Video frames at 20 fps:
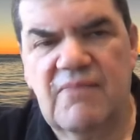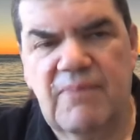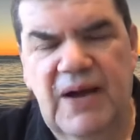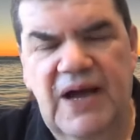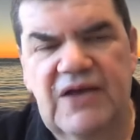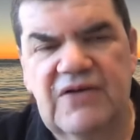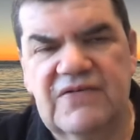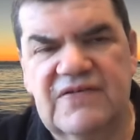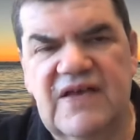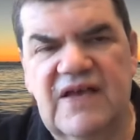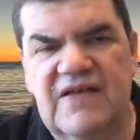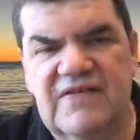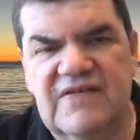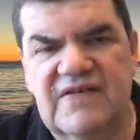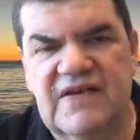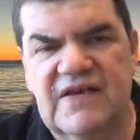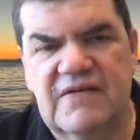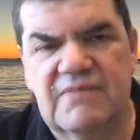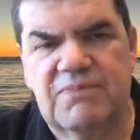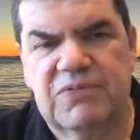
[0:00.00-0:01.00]

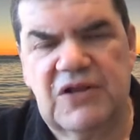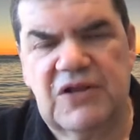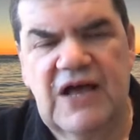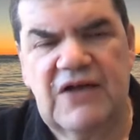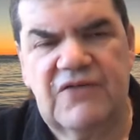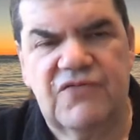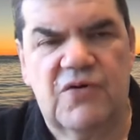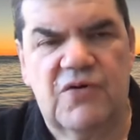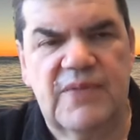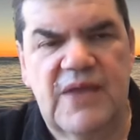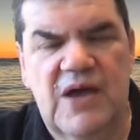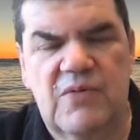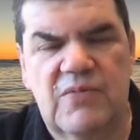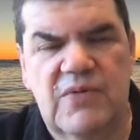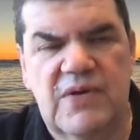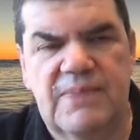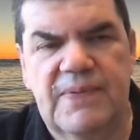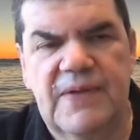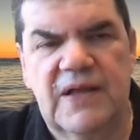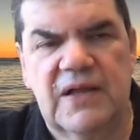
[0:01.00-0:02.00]
biosensing platform that
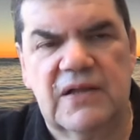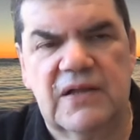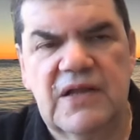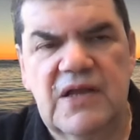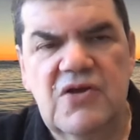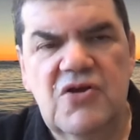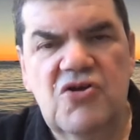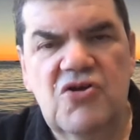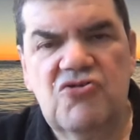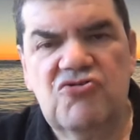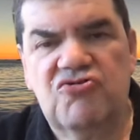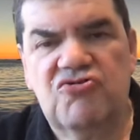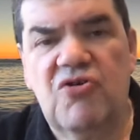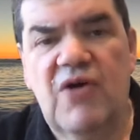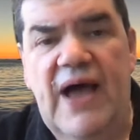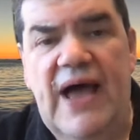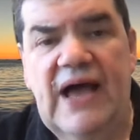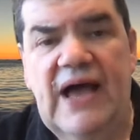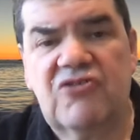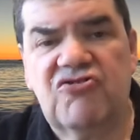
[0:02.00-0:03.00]
we build
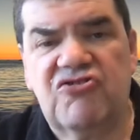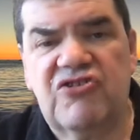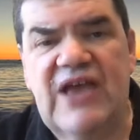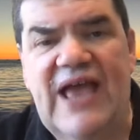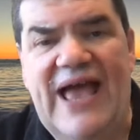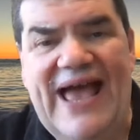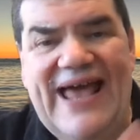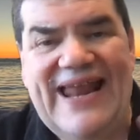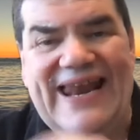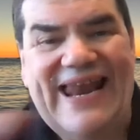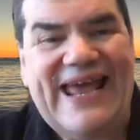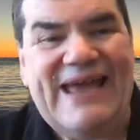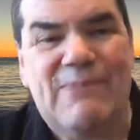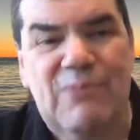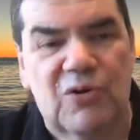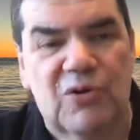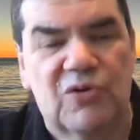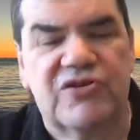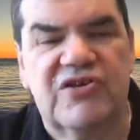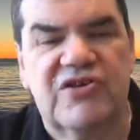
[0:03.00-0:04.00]
to actually
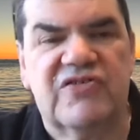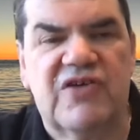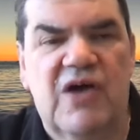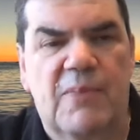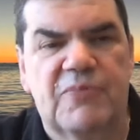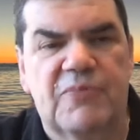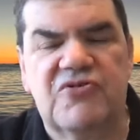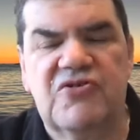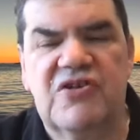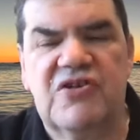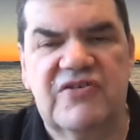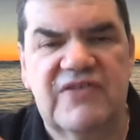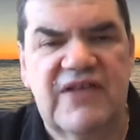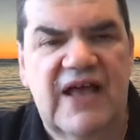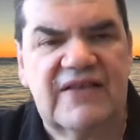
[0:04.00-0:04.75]
enable these opportunities.